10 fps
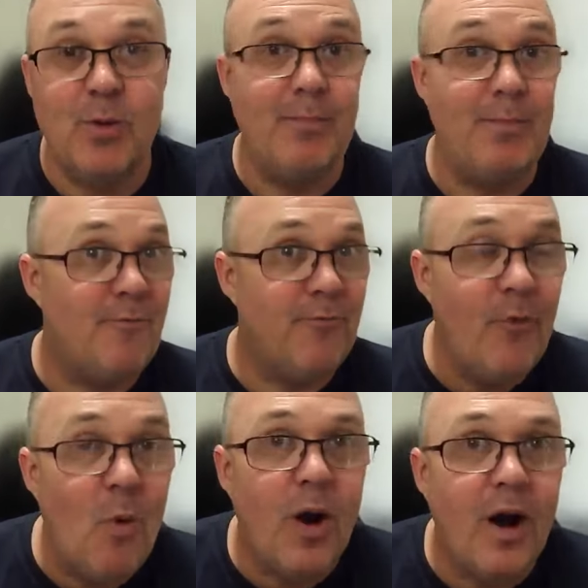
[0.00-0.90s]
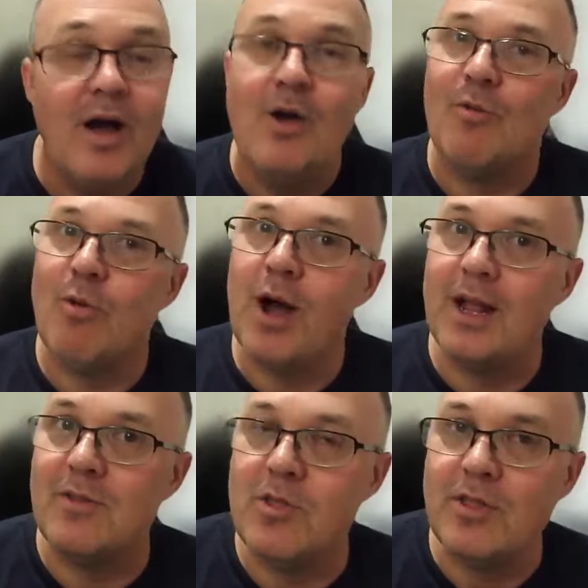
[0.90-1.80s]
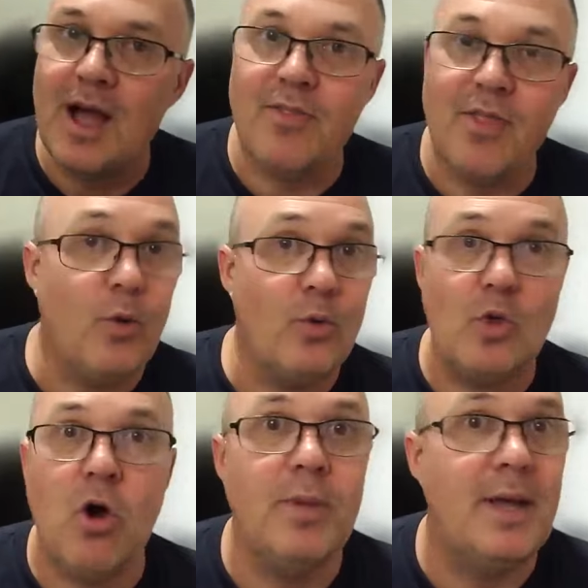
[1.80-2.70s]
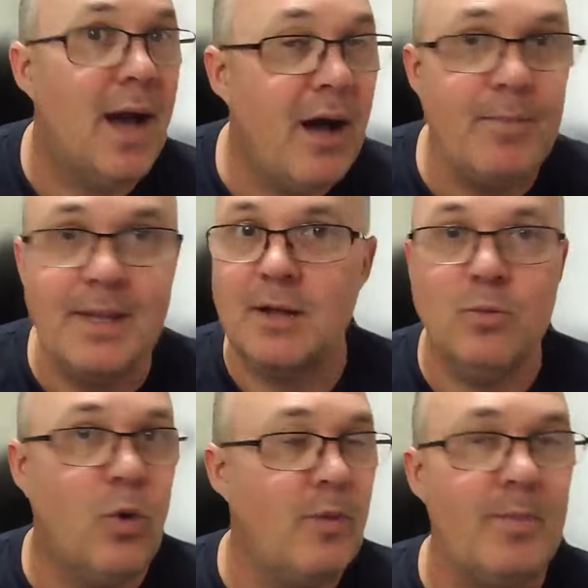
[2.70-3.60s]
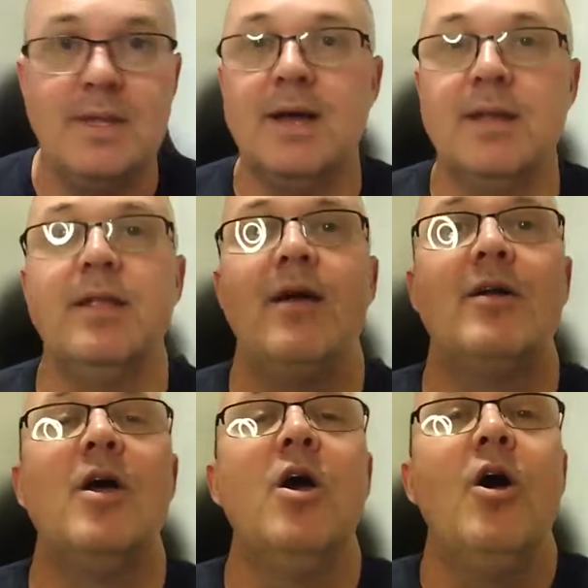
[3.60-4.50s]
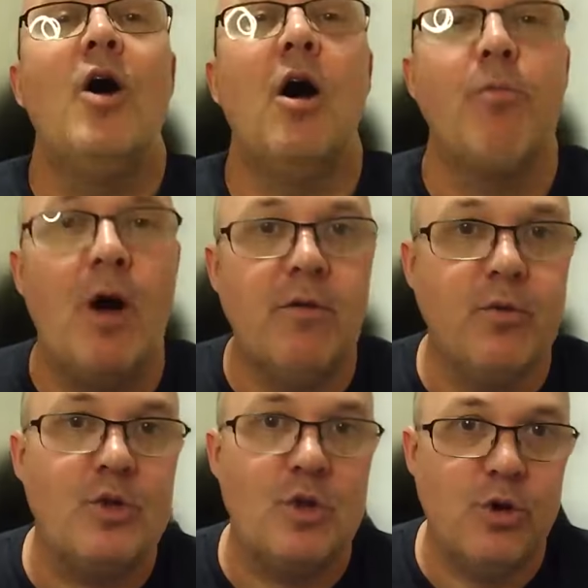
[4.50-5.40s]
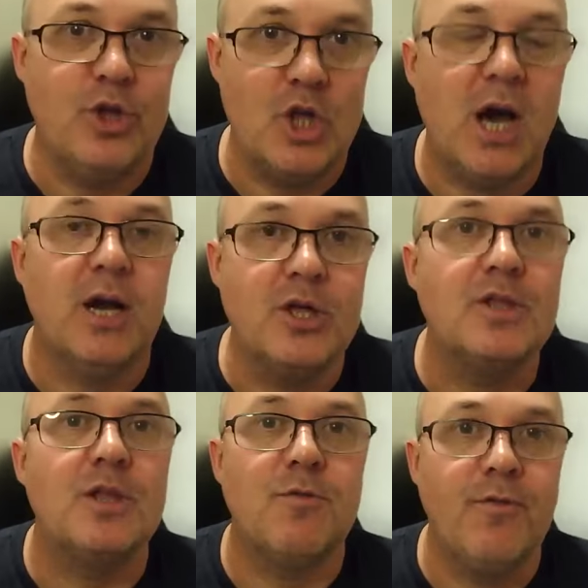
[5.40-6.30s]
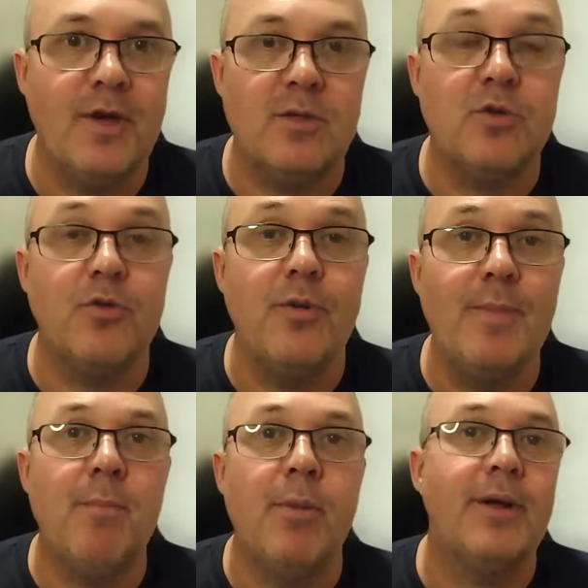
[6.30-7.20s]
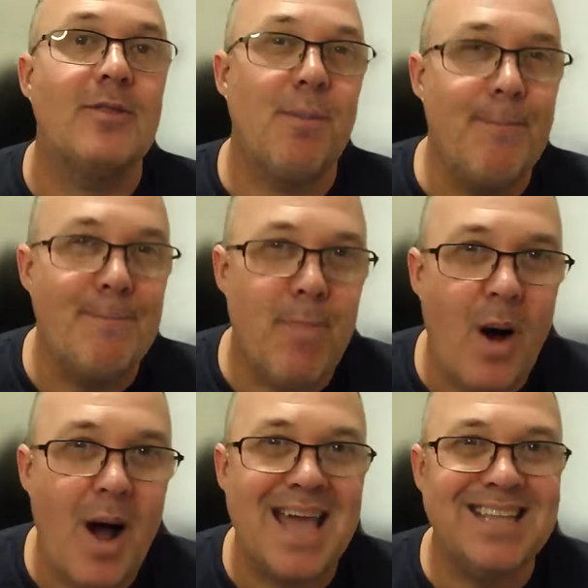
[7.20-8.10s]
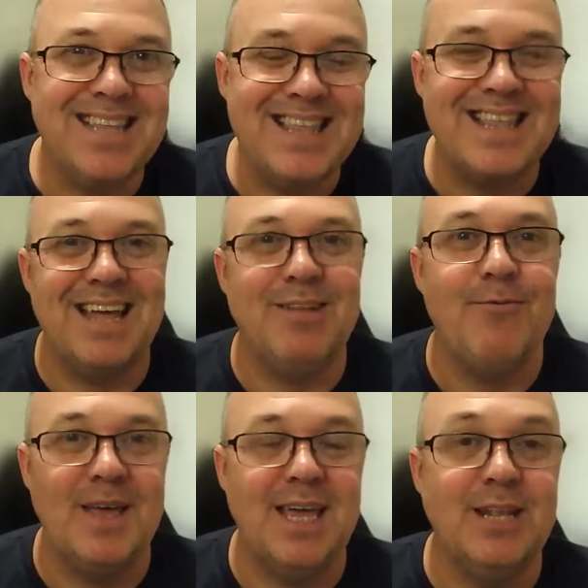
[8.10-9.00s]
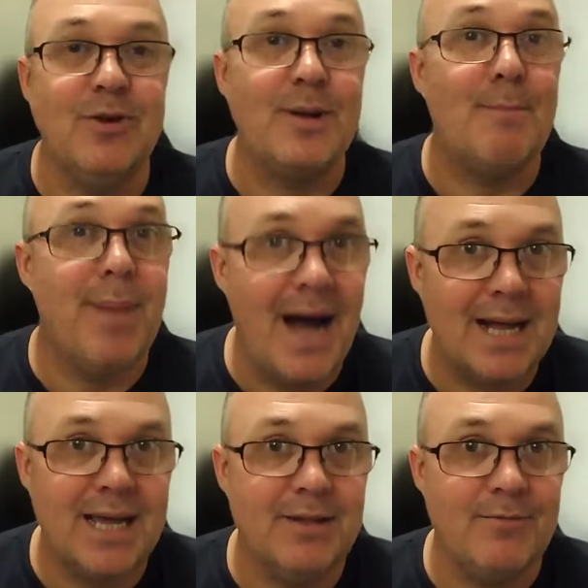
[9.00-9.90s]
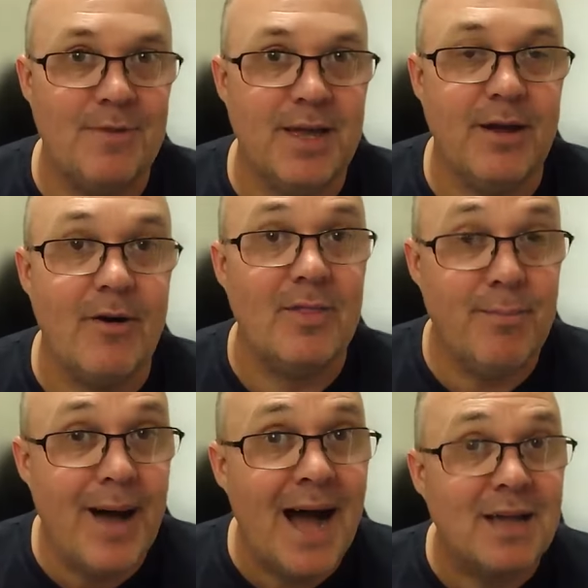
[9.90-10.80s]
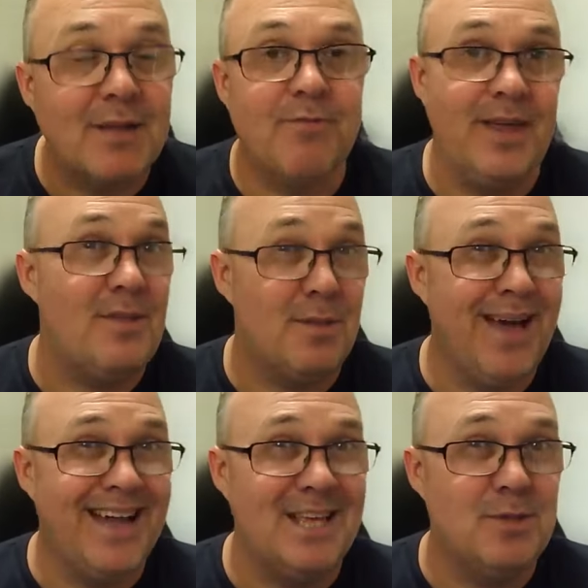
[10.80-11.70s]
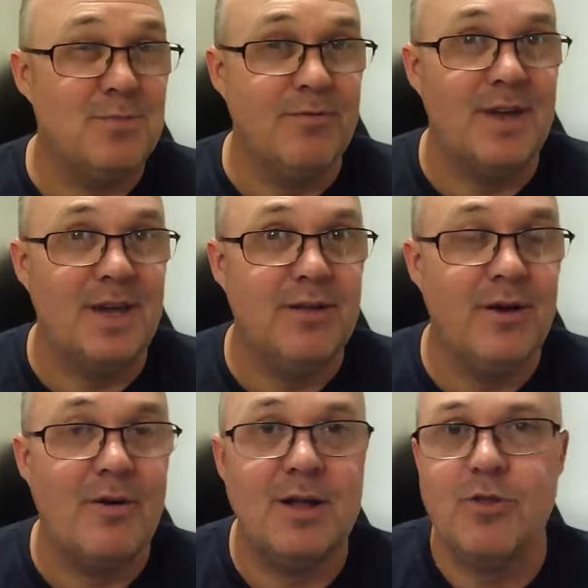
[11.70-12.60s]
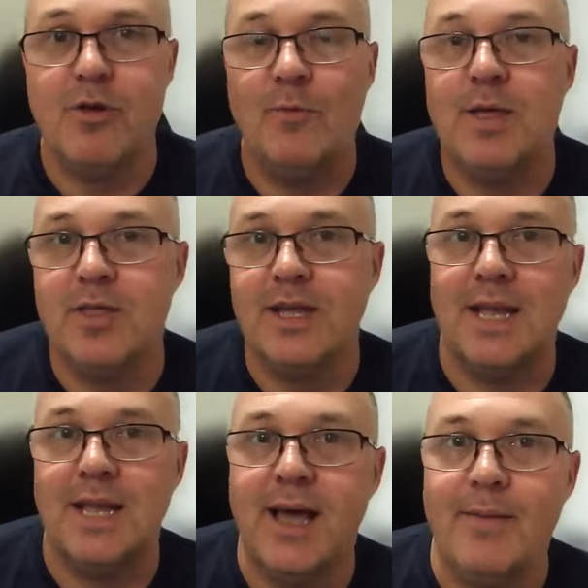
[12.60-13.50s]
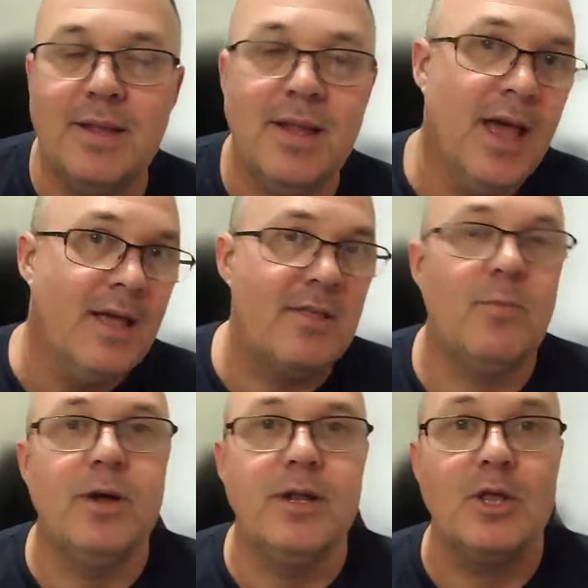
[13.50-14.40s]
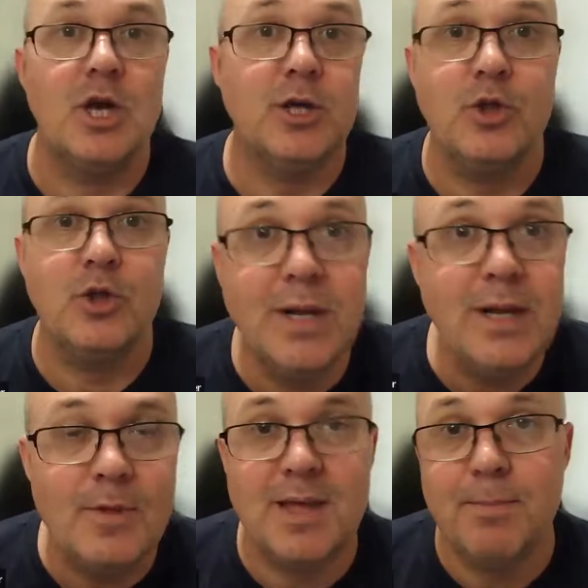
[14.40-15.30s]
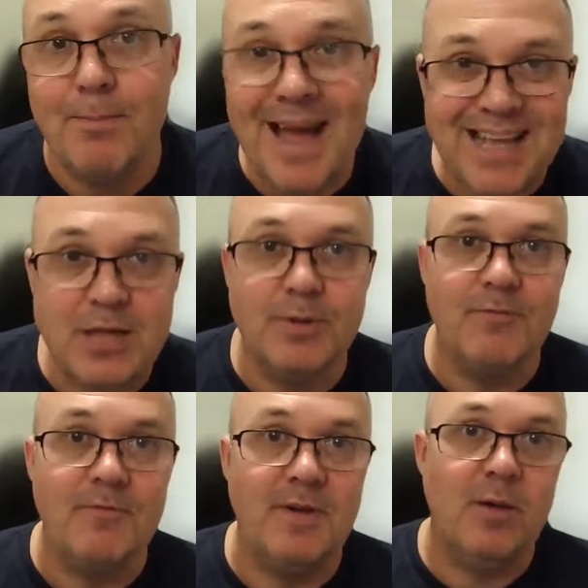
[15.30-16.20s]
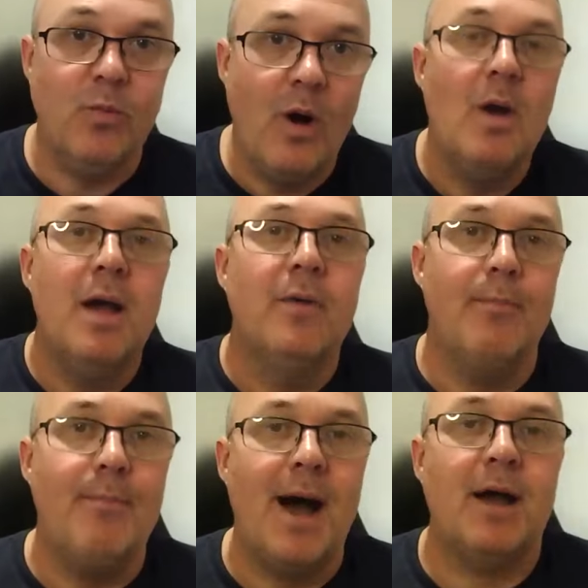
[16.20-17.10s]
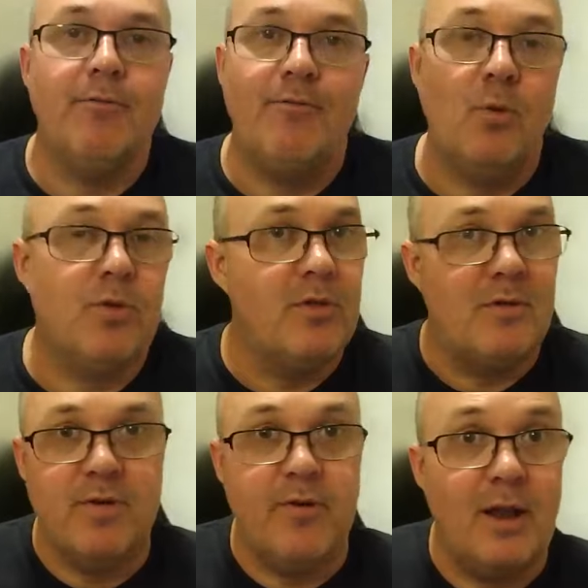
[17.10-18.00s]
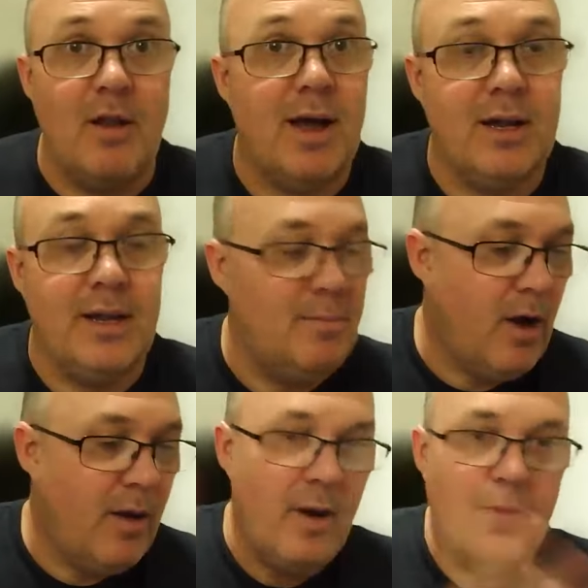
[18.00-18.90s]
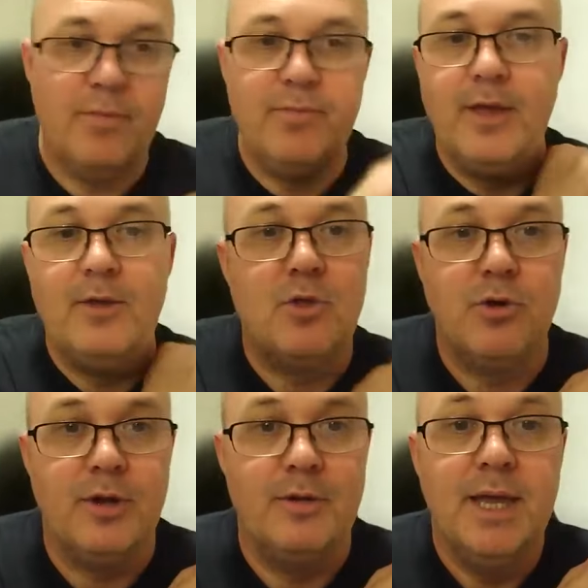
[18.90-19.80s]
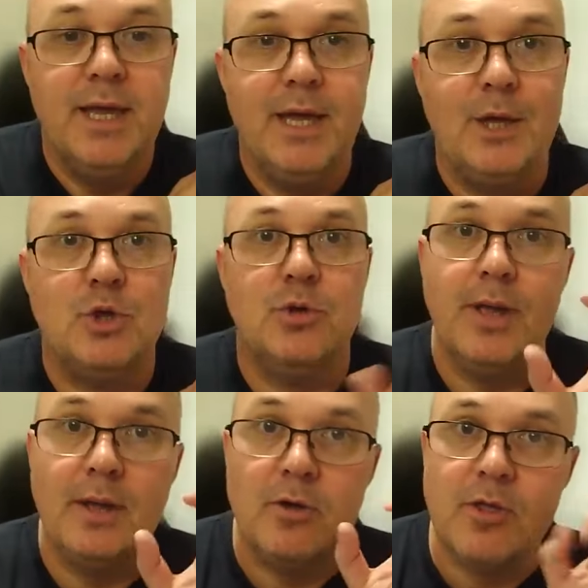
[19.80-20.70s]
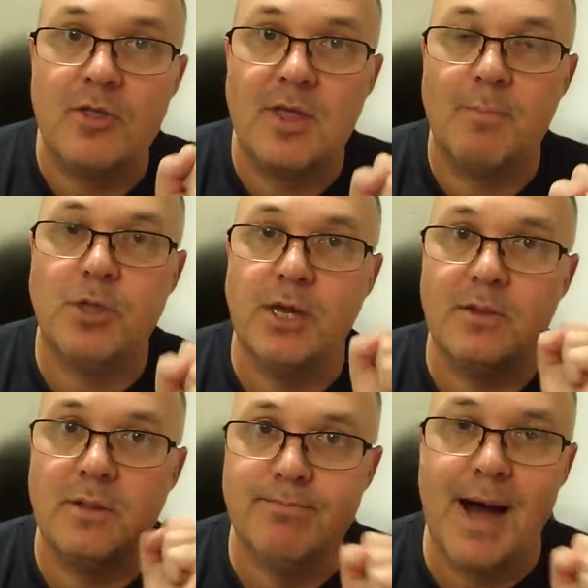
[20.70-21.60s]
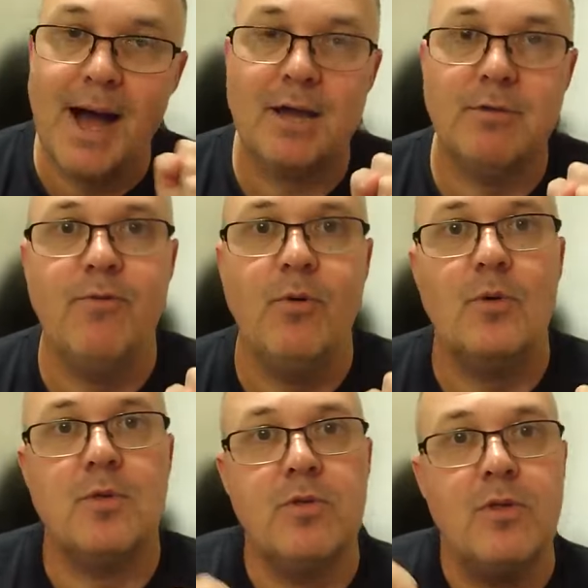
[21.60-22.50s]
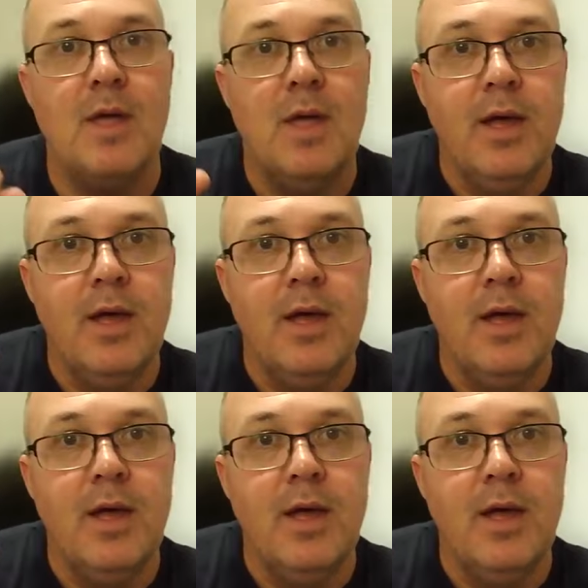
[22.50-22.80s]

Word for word: Where before, right at the start, they all told me can't be done, won't be done, Darren our rivals don't charge this fee. So remember, it's a mindset fee, not a market fee. All right. The market fee is a management fee. All right. So if we suddenly came in, said we're going to charge 20% management fee, well, the market forces are very likely, in my mind, I think it's going to hit you because it's subject to market forces.